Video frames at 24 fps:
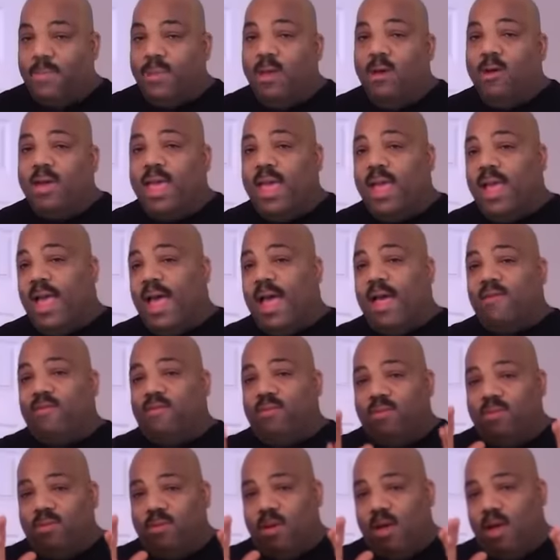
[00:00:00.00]
Okay guys,
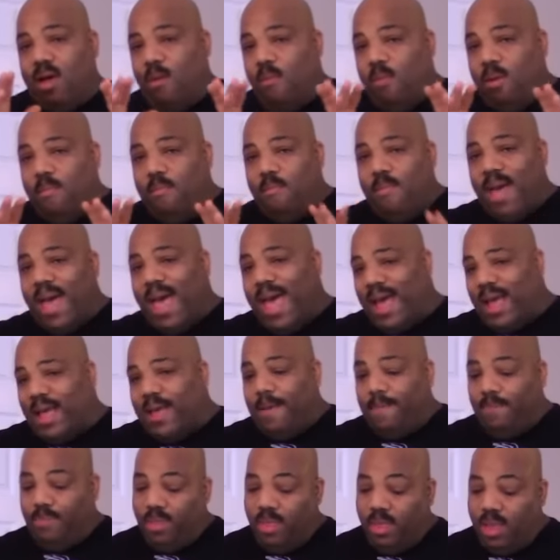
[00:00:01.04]
we're
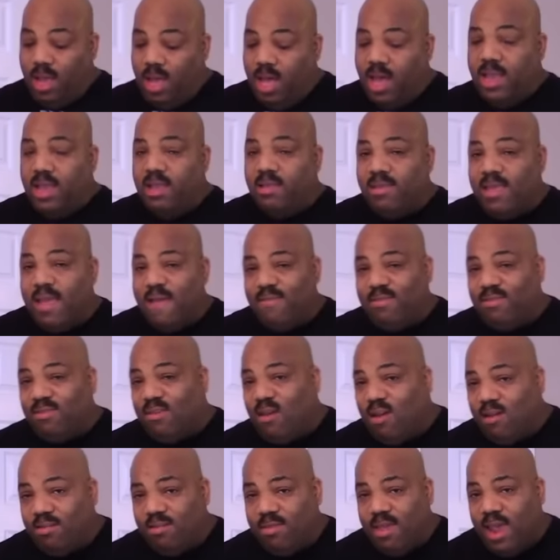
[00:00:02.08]
back. The onions have
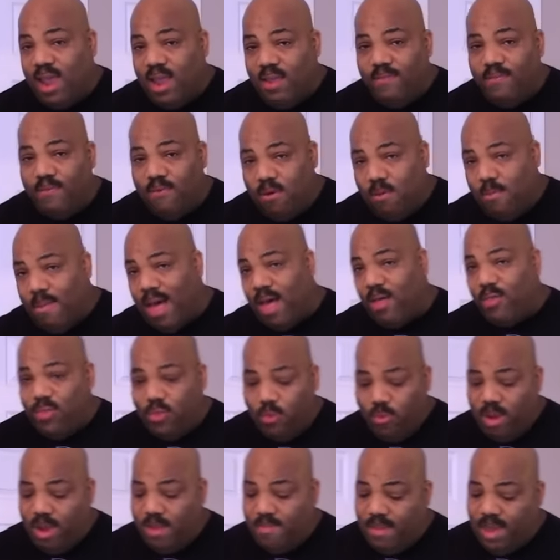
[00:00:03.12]
sauteed for about
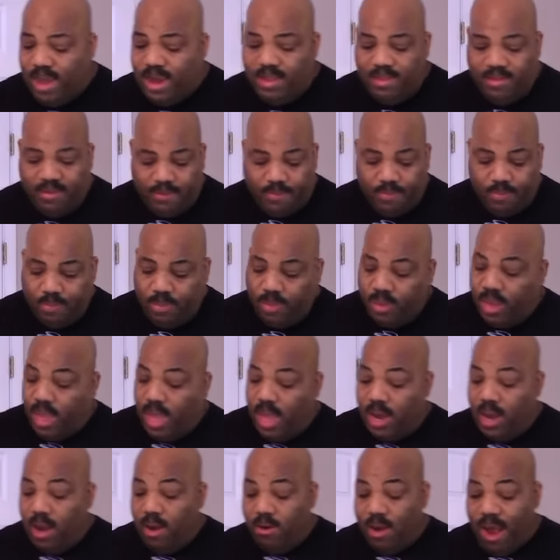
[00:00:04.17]
3 minutes,
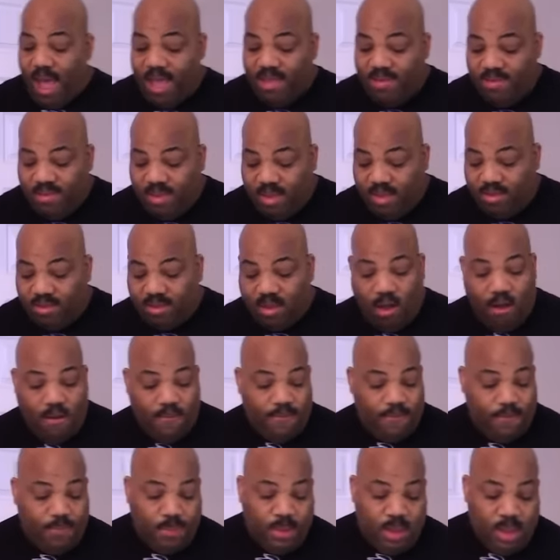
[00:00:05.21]
and they're nice and
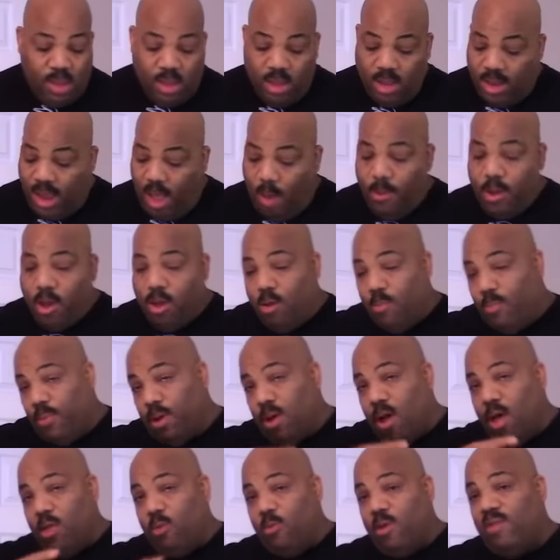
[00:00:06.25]
soft. Now we're gonna put
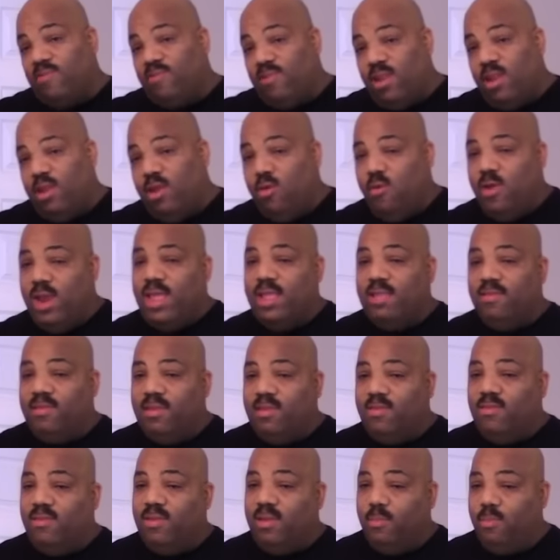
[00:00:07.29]
all the rest of the ingredients
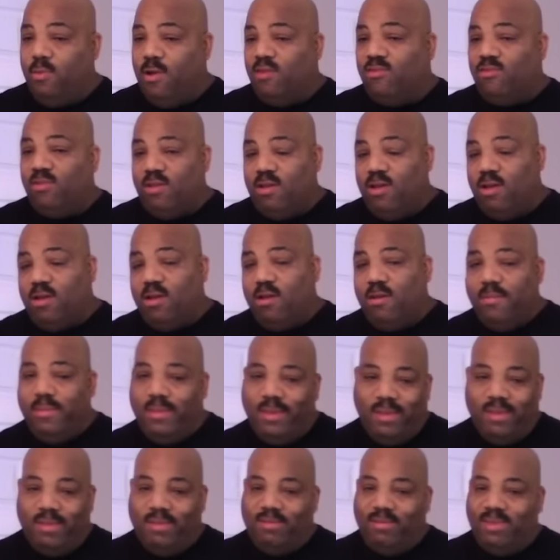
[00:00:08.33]
into the pressure cooker,
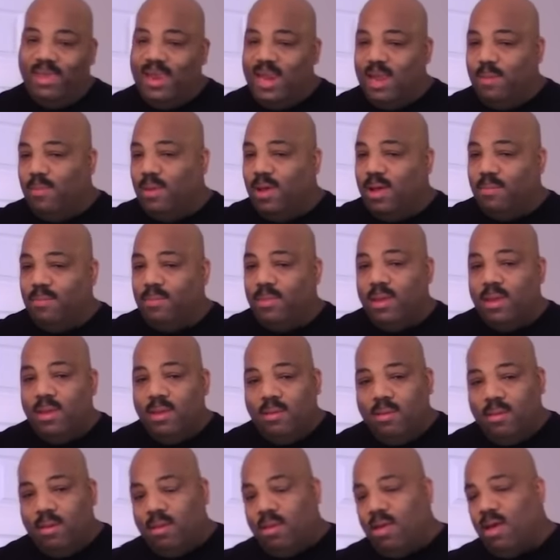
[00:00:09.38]
seal them up,
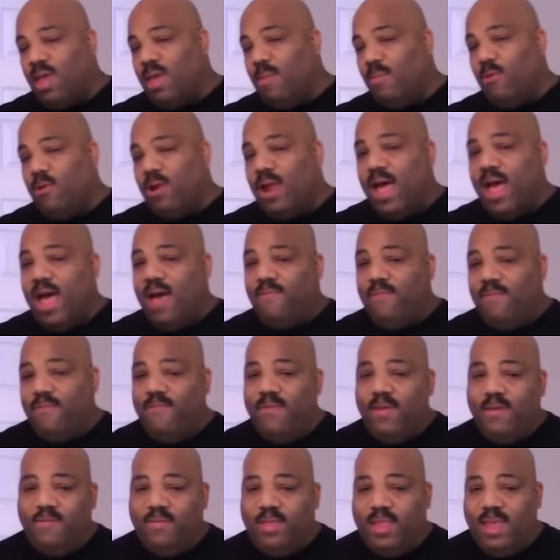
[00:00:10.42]
cook them on high for
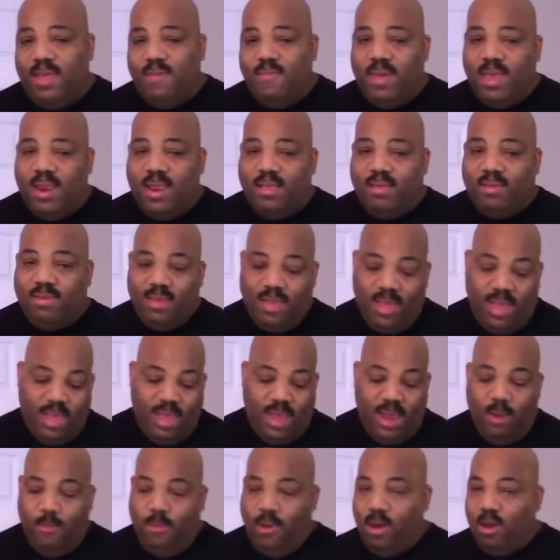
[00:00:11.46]
15 minutes,
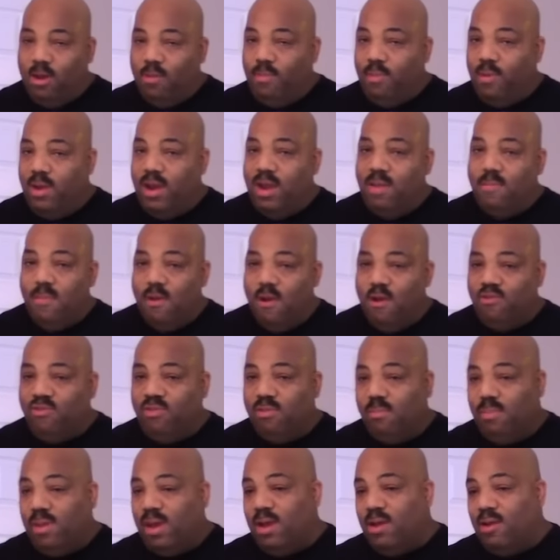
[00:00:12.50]
and then we're gonna put an
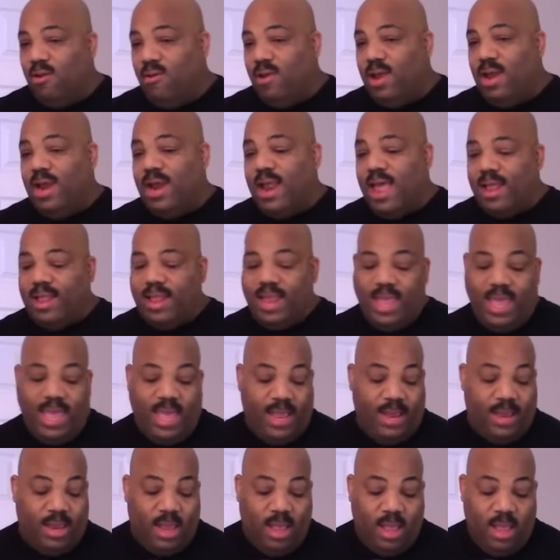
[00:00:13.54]
immersion blender in it at the
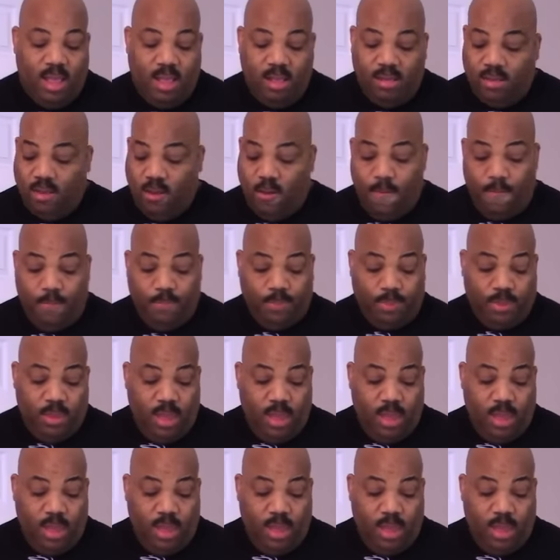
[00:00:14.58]
end. So